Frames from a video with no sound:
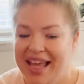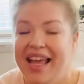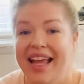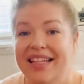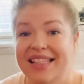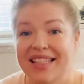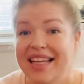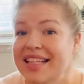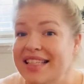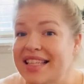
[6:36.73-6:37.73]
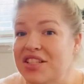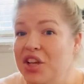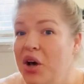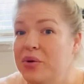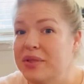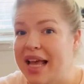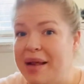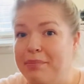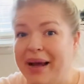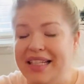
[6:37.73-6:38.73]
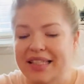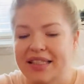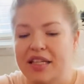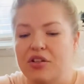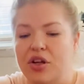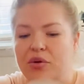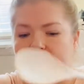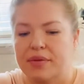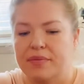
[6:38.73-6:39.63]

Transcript: It stings the toes and bites the nose.